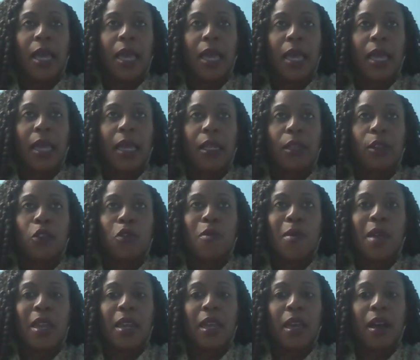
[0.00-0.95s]
And you
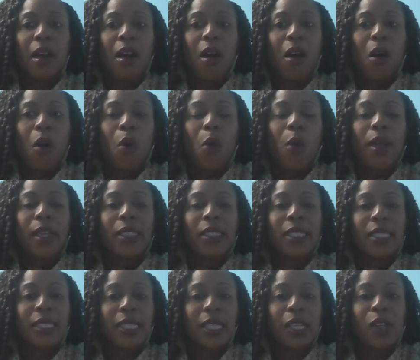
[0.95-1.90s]
may not
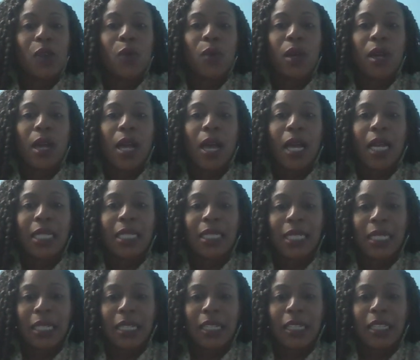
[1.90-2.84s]
always see what God
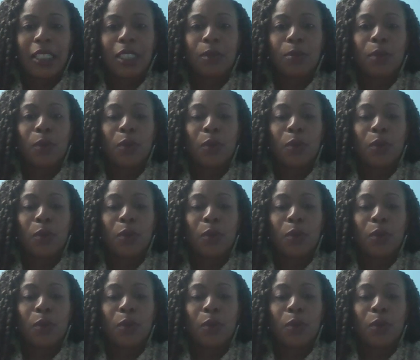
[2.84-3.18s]
does,